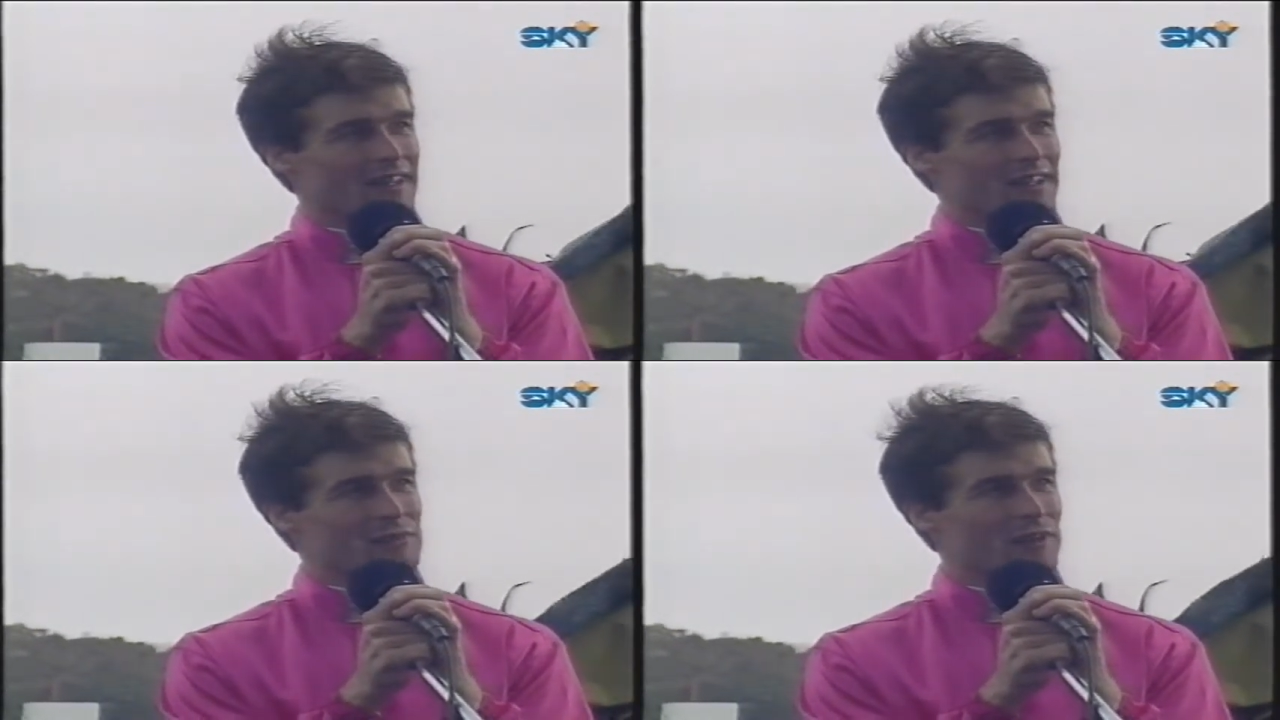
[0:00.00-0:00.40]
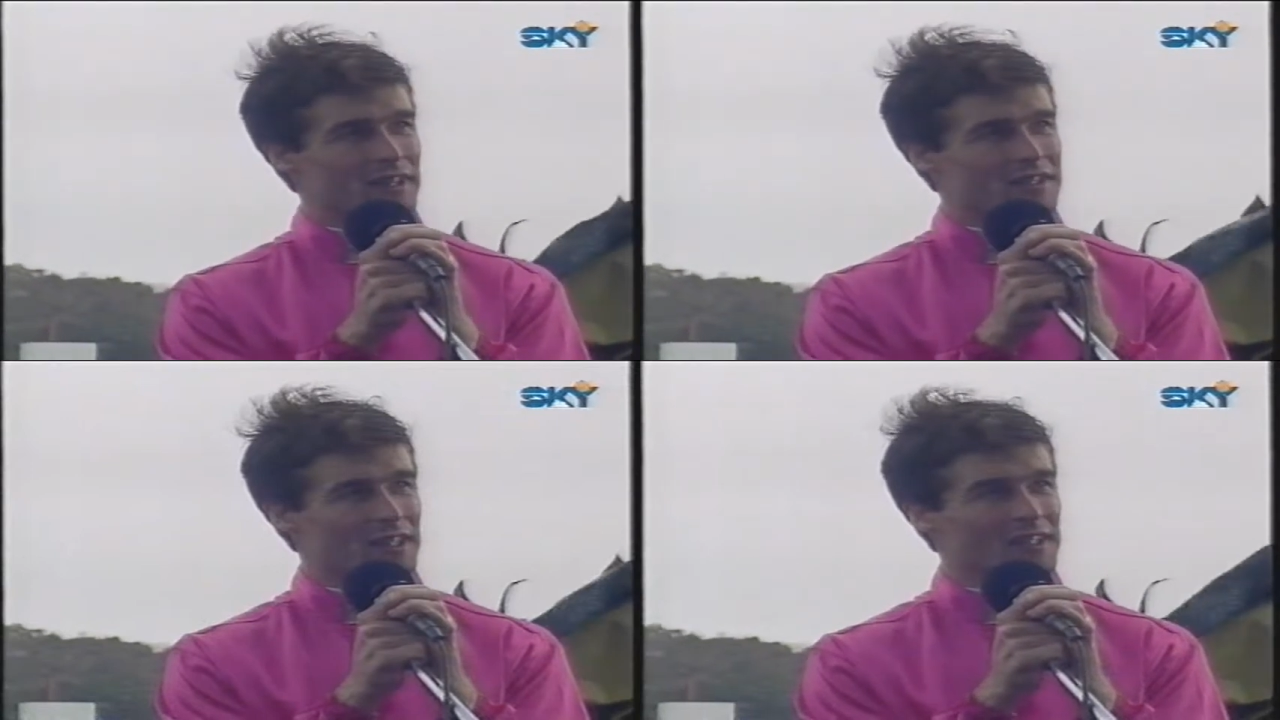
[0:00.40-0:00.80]
in
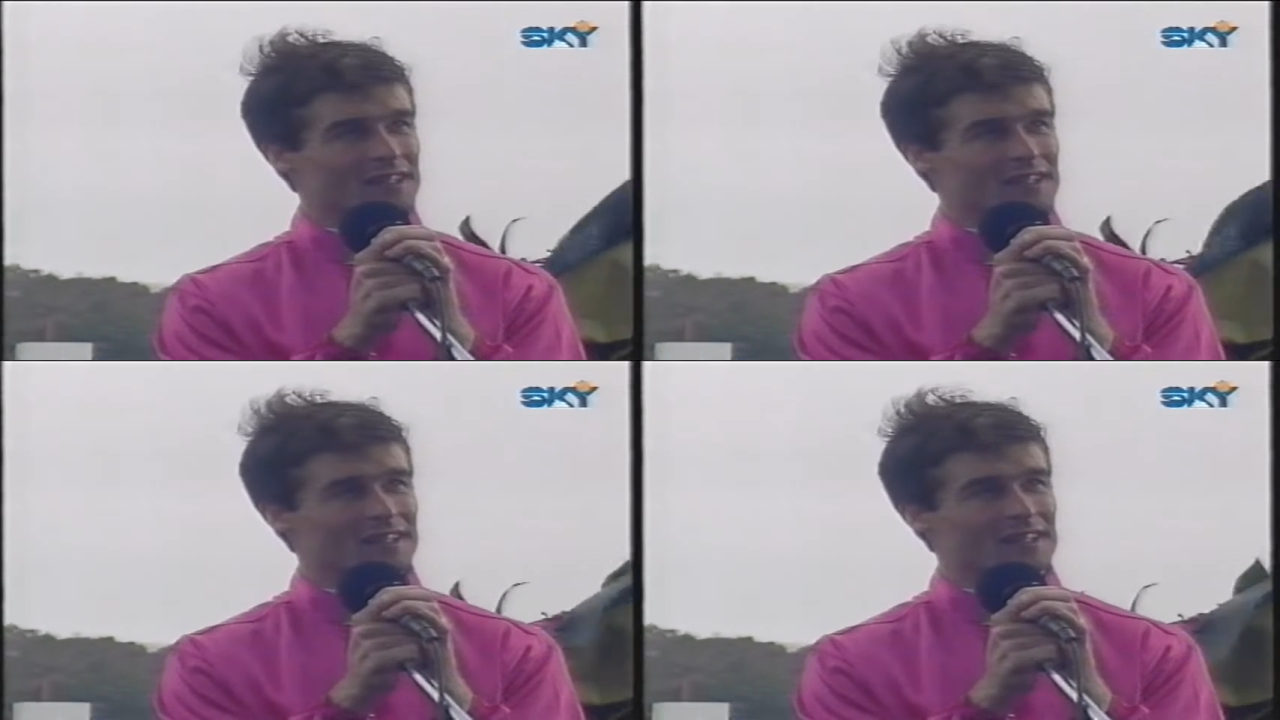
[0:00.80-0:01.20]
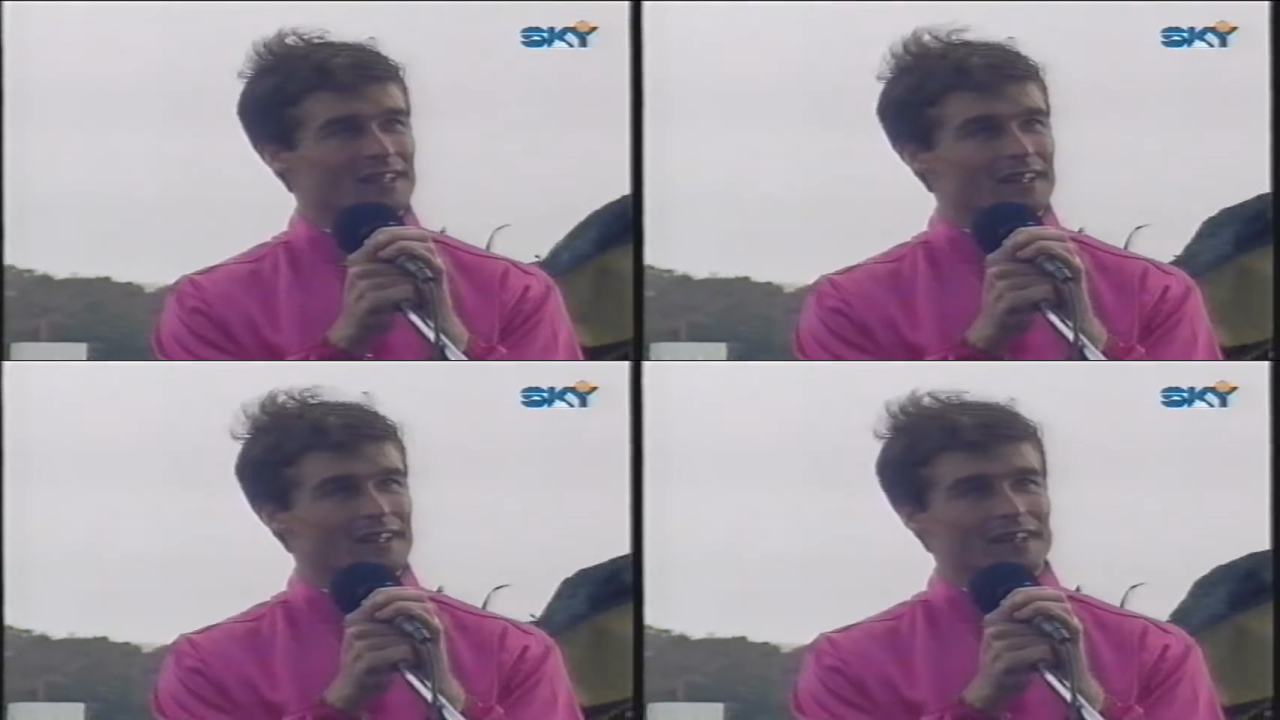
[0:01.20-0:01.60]
racing,
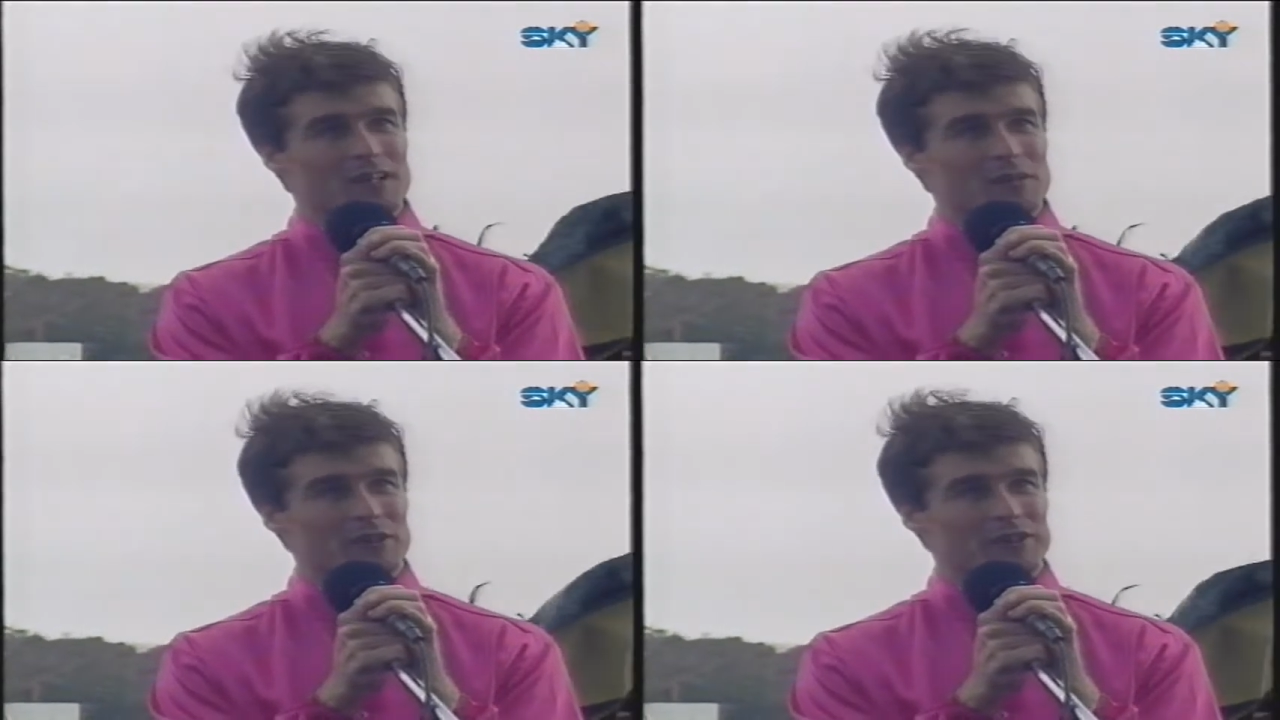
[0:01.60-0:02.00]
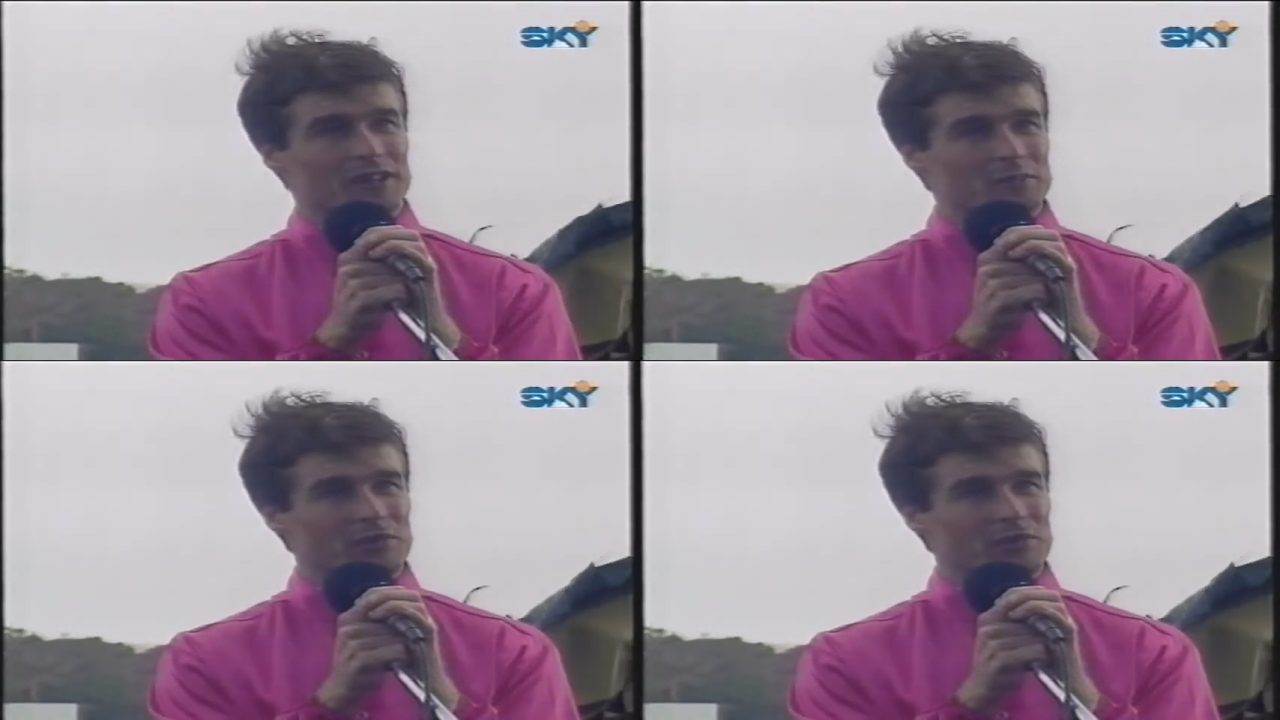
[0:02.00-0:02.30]
but there's